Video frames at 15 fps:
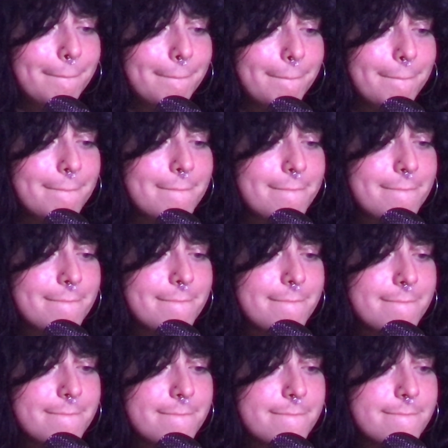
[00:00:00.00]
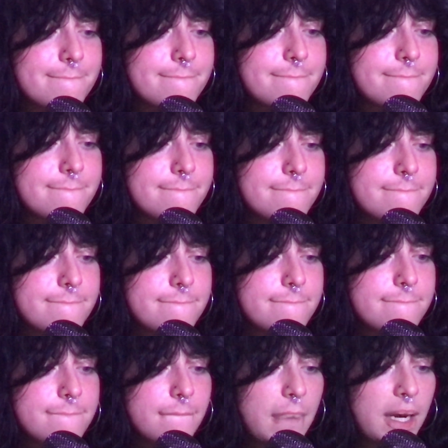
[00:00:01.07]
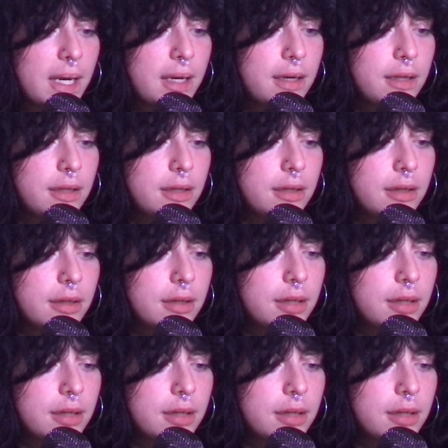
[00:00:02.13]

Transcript: [no speech]